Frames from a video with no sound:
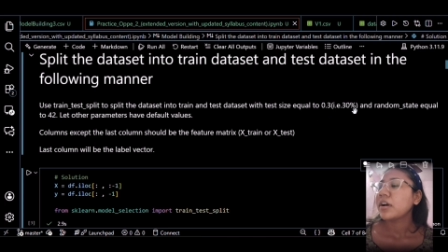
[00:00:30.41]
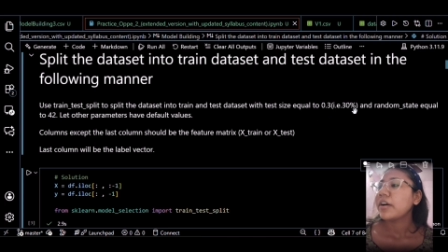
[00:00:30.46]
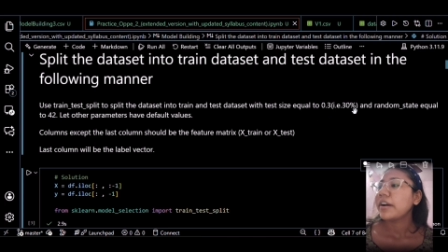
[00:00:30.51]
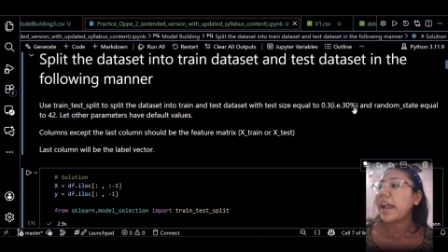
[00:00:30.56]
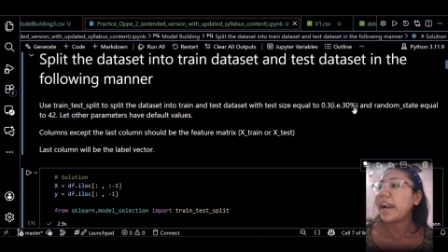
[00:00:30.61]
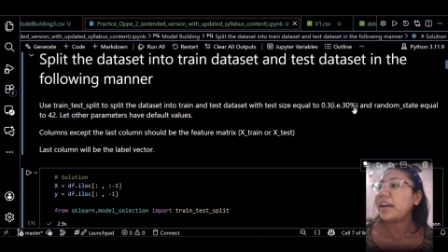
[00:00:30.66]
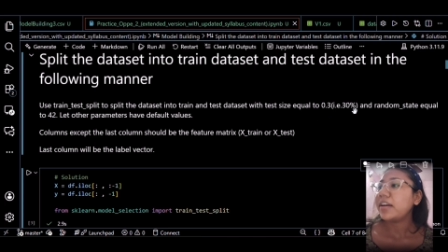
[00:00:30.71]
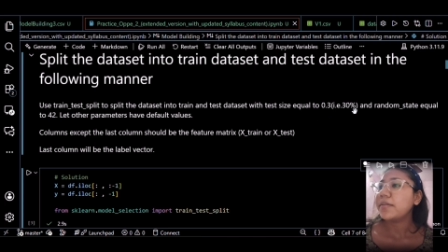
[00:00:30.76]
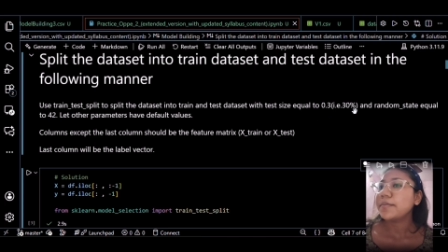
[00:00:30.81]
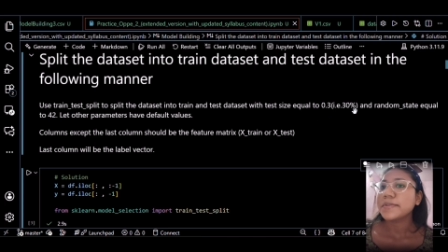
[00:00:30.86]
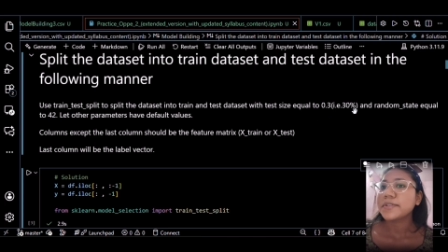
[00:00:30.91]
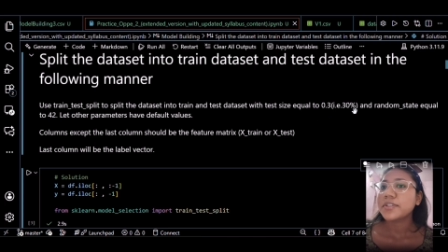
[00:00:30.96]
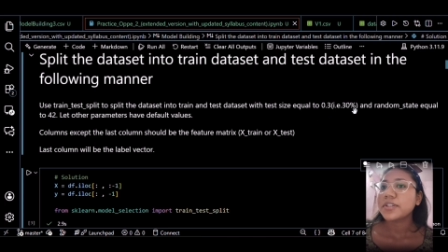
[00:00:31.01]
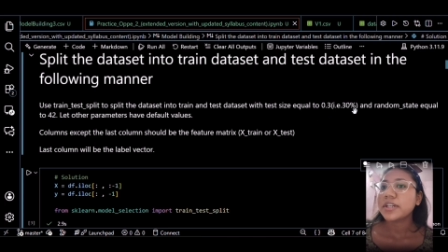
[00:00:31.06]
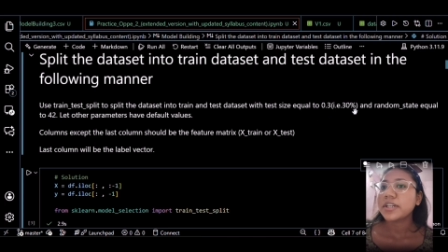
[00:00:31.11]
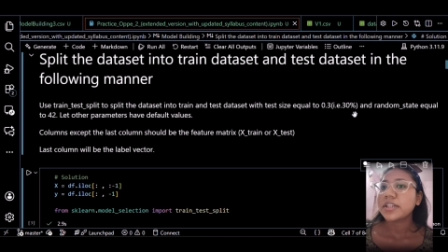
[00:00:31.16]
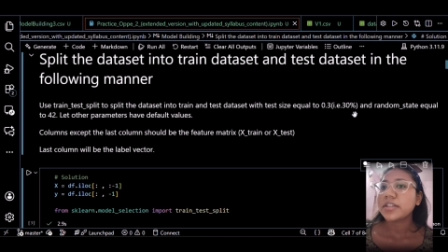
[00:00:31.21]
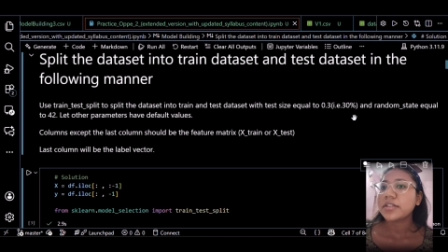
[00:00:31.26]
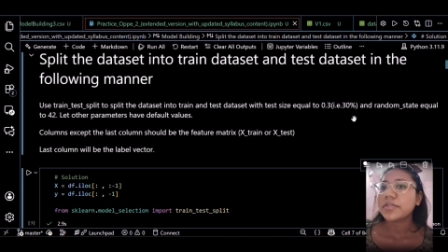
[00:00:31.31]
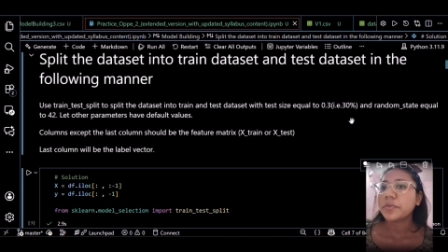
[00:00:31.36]
Random
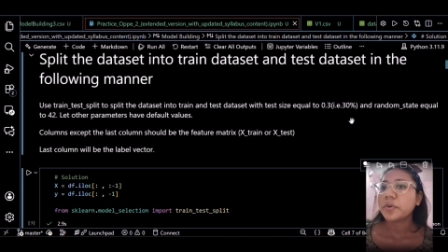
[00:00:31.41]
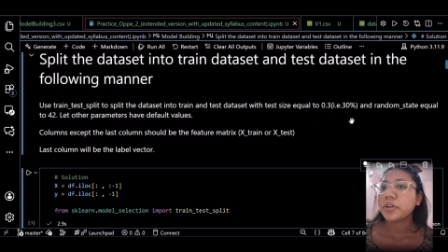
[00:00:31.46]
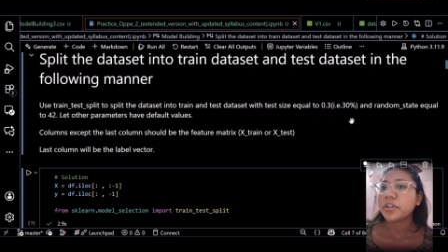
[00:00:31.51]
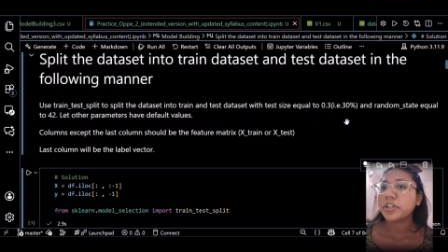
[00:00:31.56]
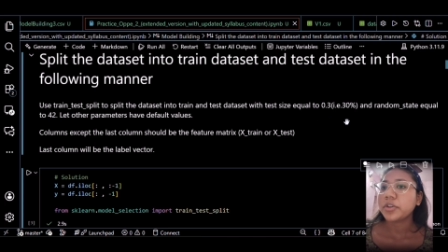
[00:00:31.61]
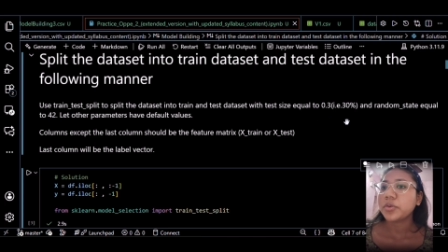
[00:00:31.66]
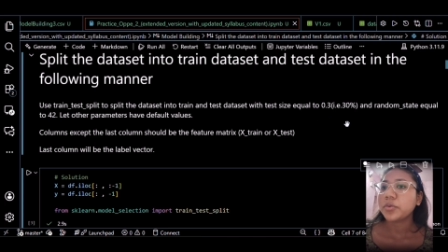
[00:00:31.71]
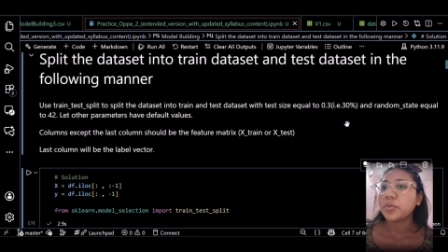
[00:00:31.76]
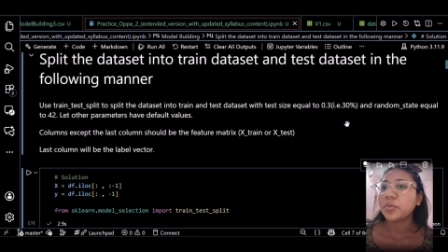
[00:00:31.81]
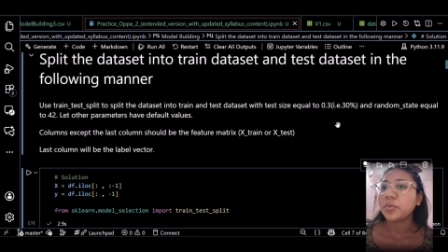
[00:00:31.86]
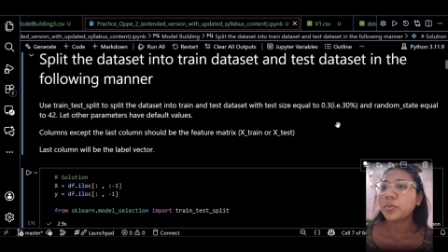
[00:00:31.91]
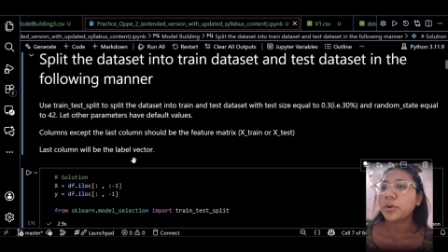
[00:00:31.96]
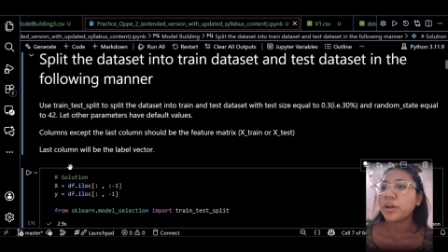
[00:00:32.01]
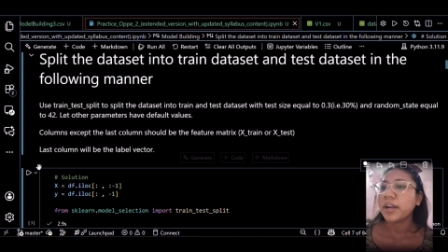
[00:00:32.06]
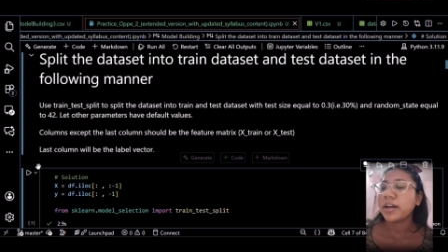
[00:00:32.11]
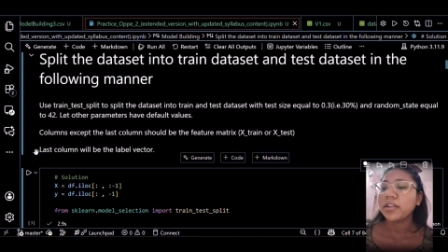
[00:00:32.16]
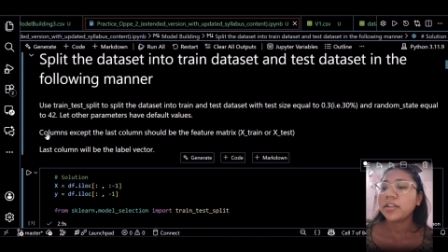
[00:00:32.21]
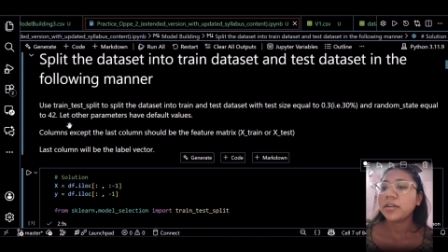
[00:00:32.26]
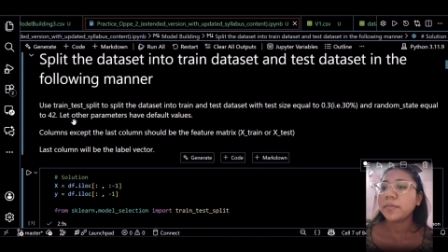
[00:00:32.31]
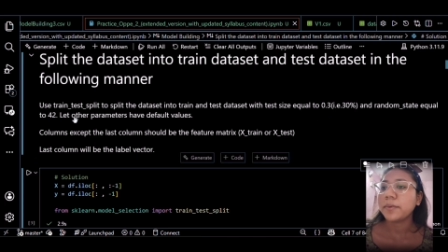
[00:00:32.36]
state is 42
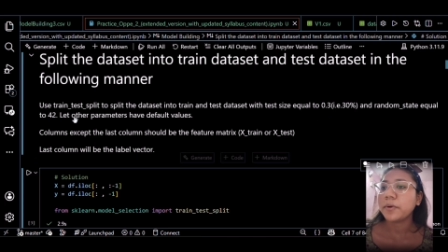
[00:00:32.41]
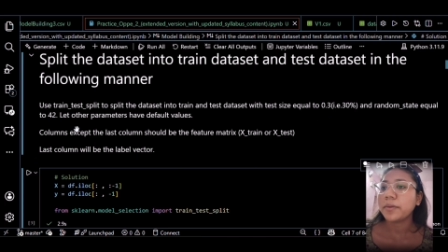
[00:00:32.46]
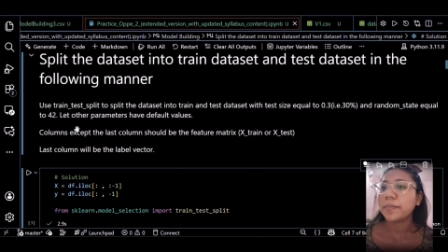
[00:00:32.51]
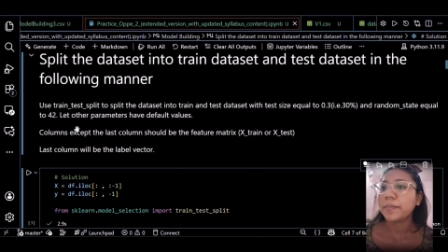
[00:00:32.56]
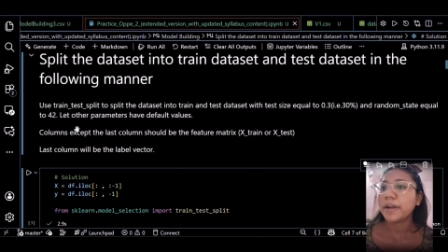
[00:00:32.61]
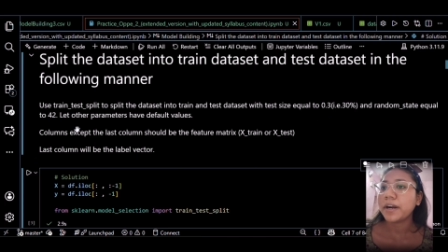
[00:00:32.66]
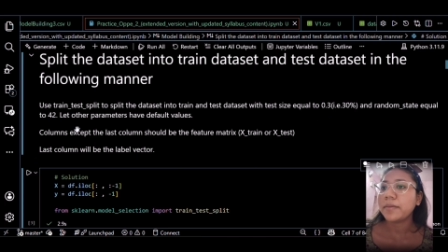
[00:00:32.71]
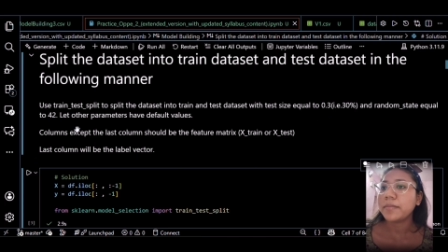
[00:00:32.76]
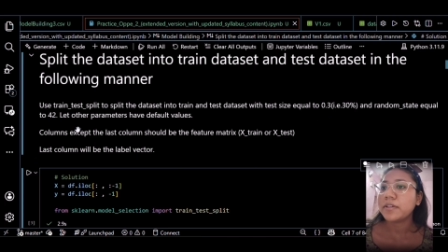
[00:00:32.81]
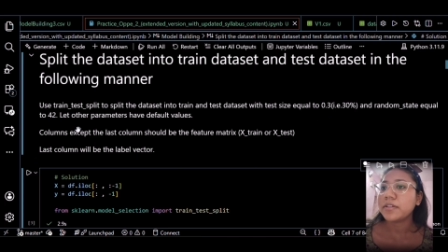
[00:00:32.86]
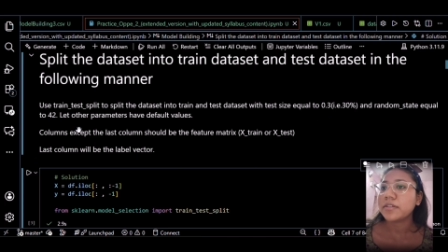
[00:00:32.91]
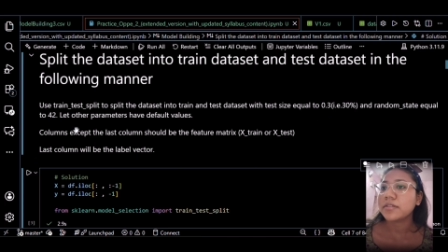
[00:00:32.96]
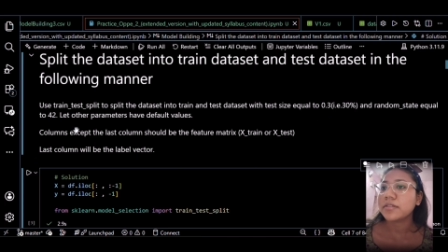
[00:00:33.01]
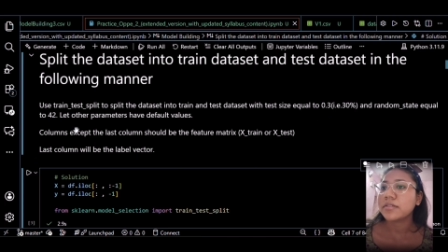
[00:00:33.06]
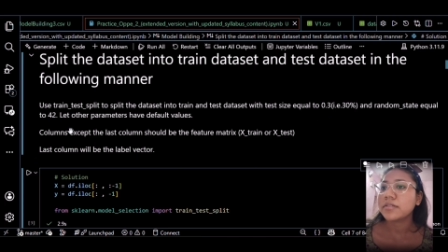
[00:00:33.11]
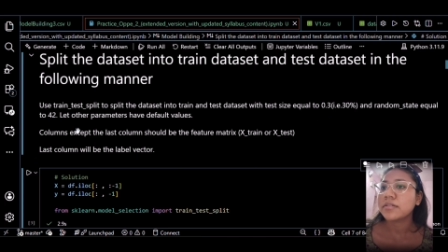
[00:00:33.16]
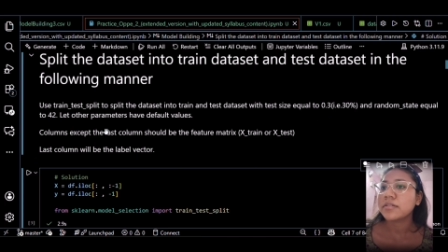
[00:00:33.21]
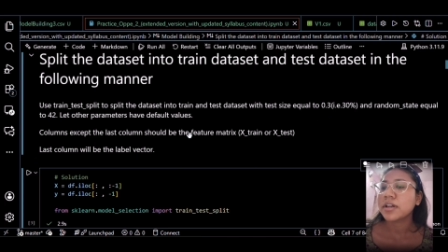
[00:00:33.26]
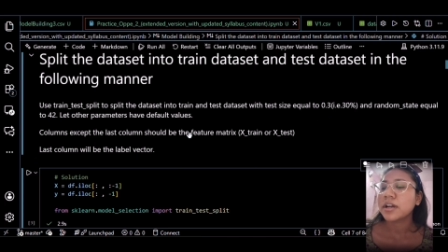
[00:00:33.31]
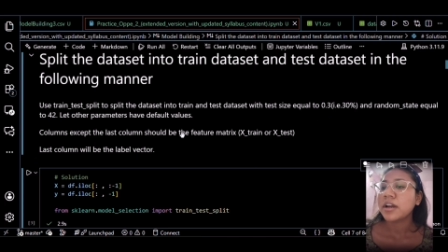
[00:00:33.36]
and other
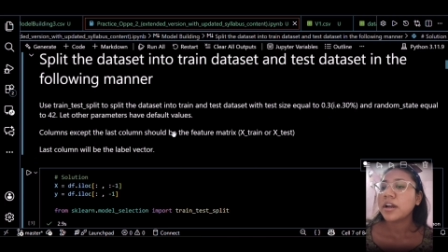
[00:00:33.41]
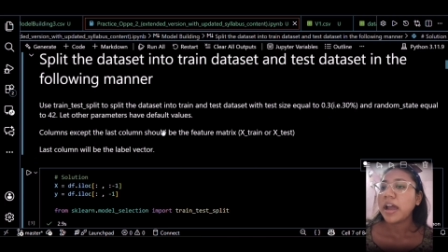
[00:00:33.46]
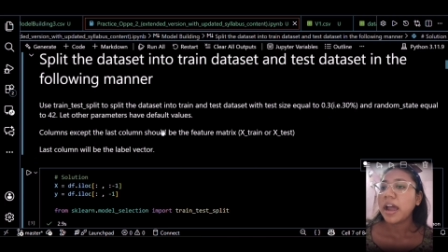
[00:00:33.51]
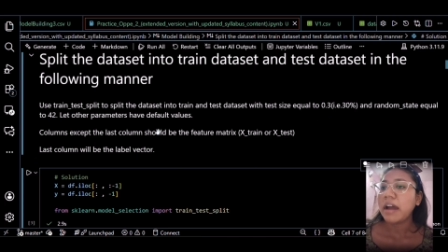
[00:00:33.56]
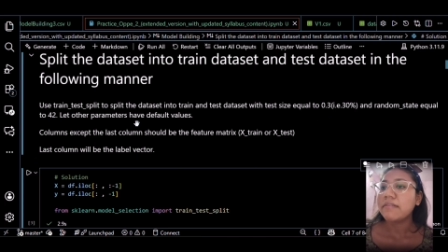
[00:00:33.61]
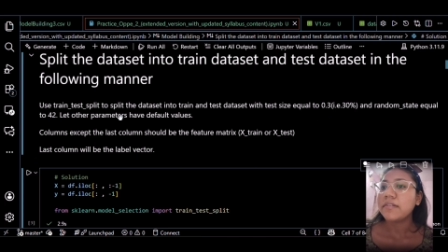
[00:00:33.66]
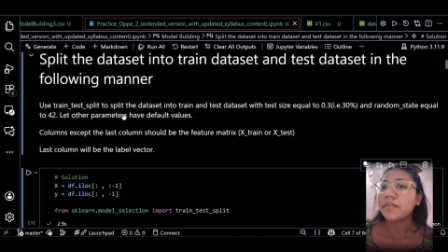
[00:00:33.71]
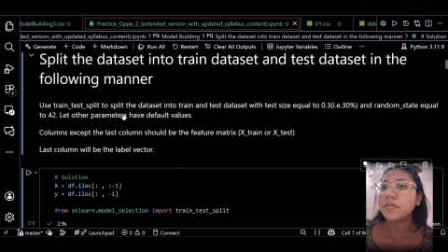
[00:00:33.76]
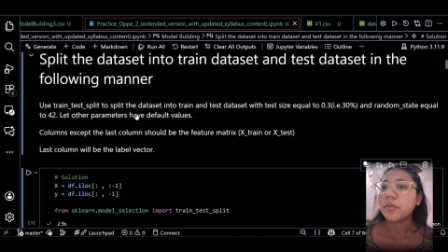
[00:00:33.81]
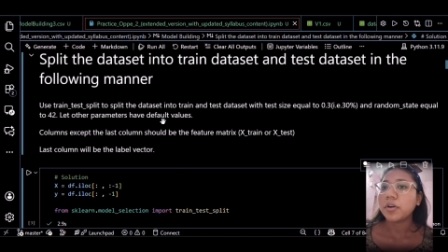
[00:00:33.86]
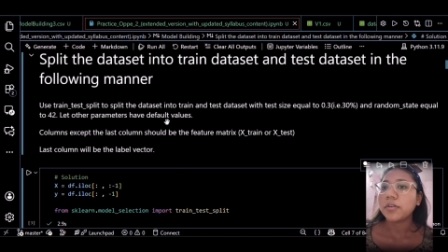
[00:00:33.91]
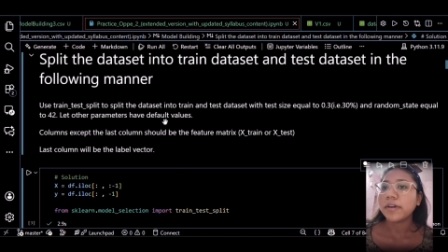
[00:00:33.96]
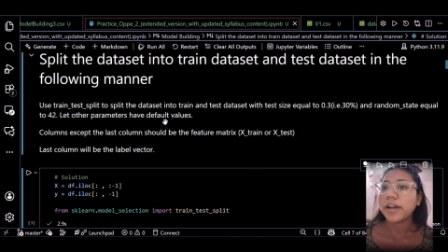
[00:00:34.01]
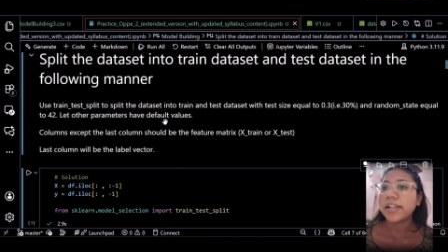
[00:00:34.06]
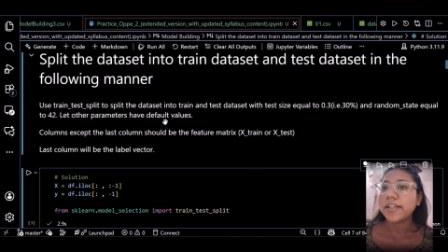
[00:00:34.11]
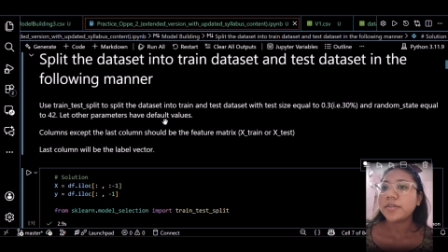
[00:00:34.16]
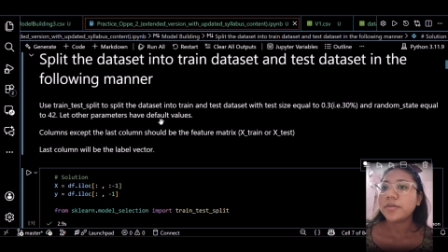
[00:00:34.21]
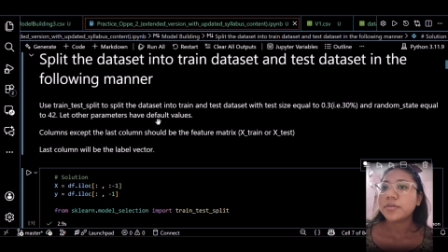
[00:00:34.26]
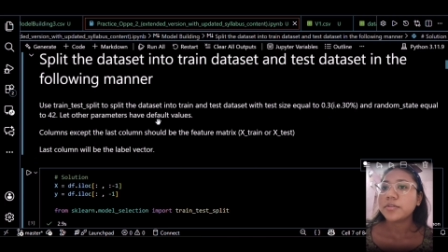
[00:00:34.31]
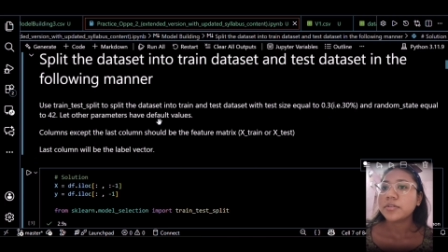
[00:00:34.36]
parameters have default
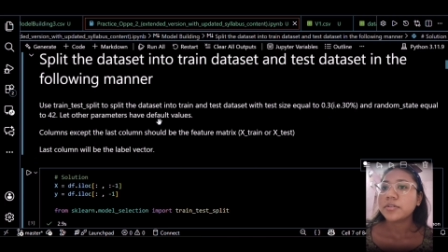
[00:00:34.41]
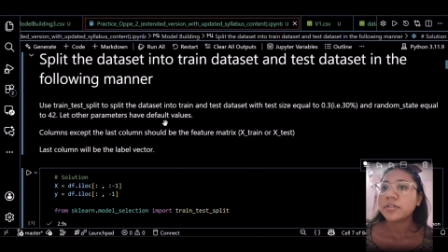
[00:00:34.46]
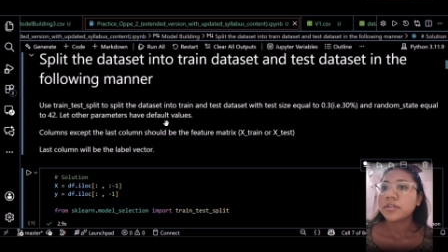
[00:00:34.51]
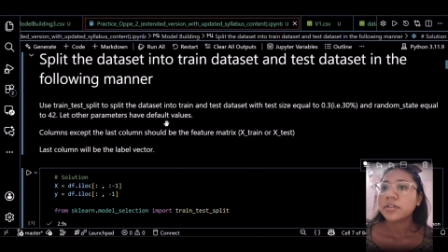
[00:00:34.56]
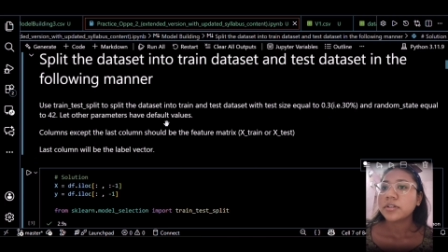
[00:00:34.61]
values.